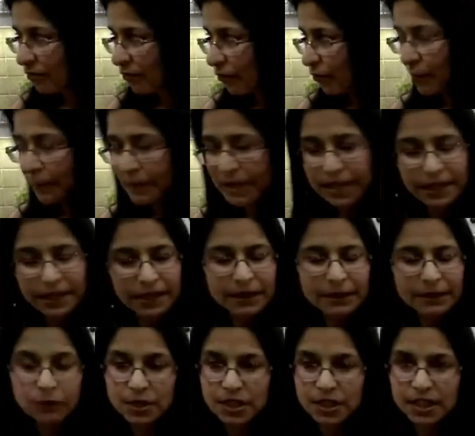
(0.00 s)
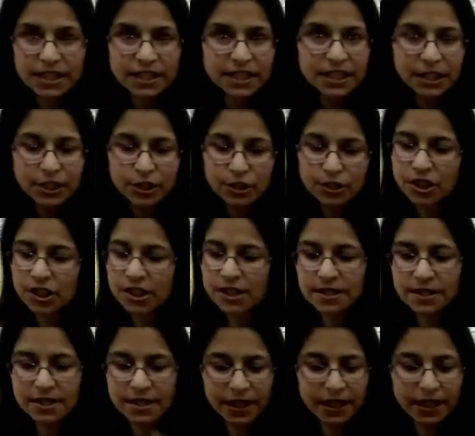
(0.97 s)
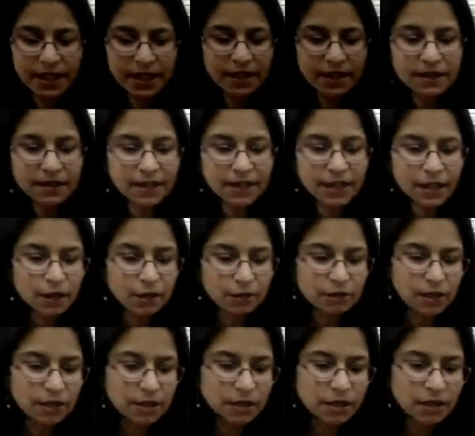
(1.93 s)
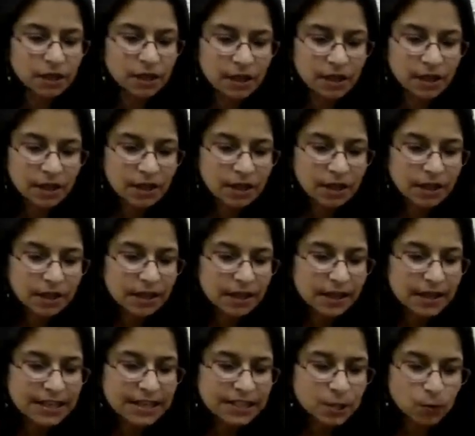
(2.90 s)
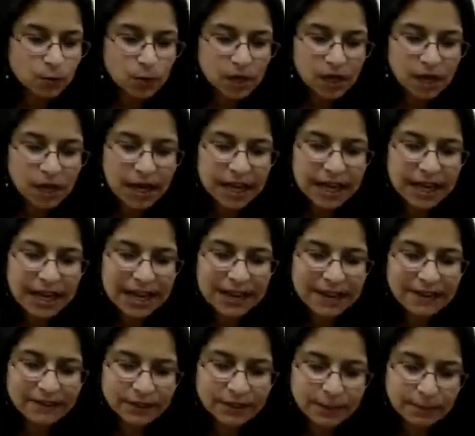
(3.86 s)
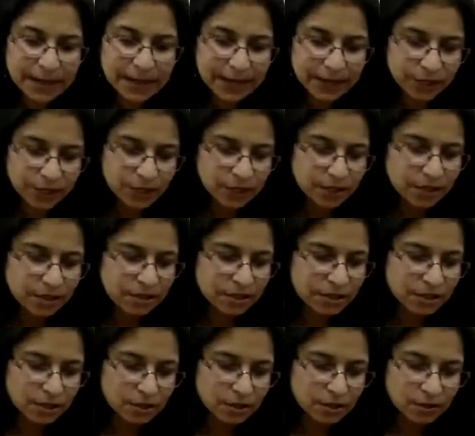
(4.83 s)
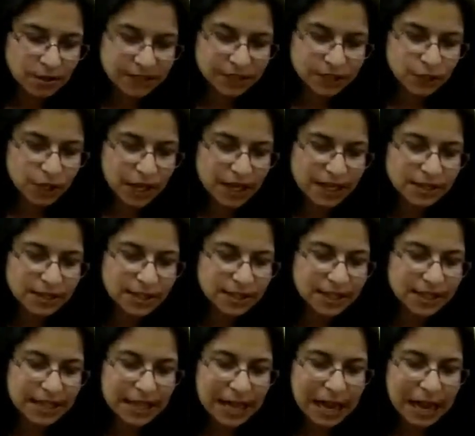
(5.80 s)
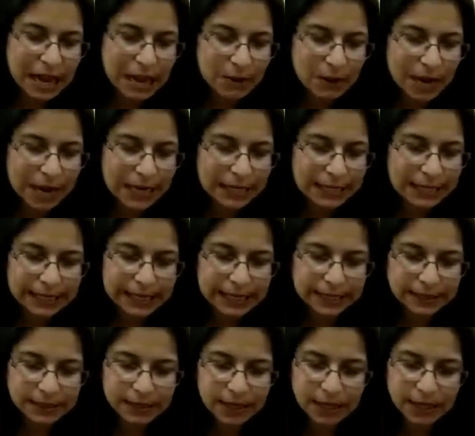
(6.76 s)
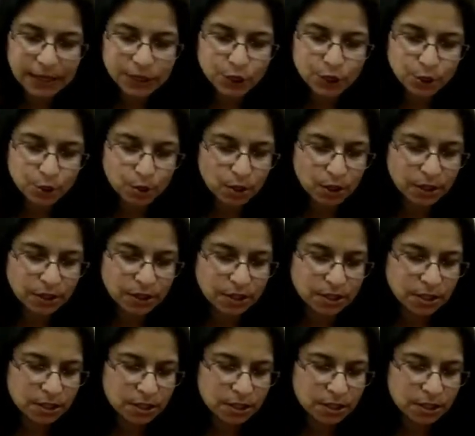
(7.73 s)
for me, it was easy to just stick it. You know, the less work I have, the better. So I try to see how I can cut short.